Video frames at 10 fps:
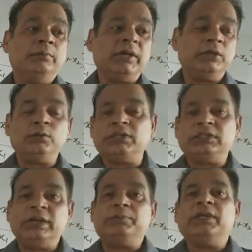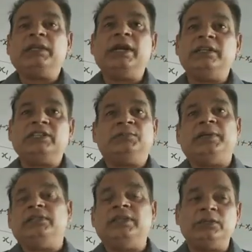particular chapter and
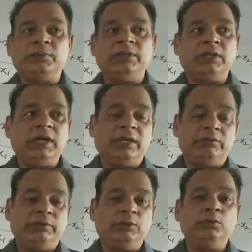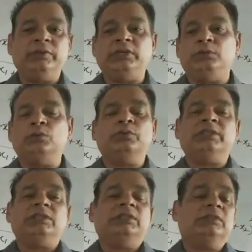explain that one, and we will do very good
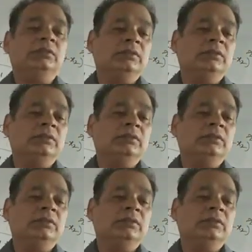question.